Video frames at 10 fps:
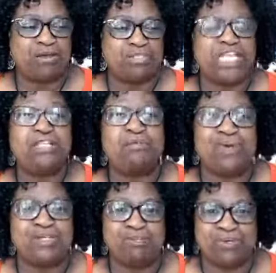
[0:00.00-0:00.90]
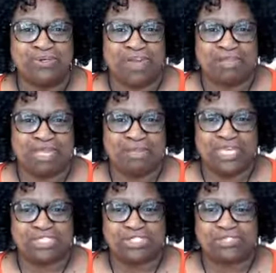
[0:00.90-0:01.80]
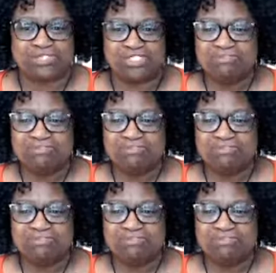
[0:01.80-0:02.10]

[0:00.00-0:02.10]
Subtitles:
kingdom wealth program at my church.